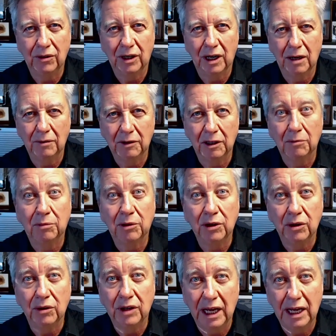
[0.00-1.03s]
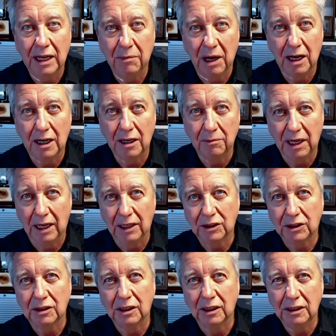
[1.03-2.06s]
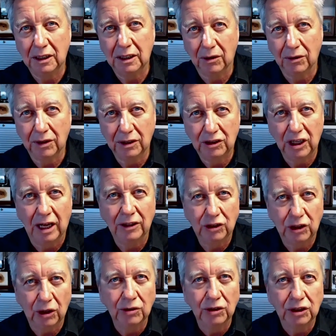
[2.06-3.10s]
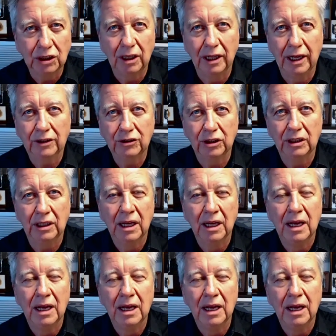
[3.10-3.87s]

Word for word: and I'm going to put your name on them as the, you know, the John Jones collection.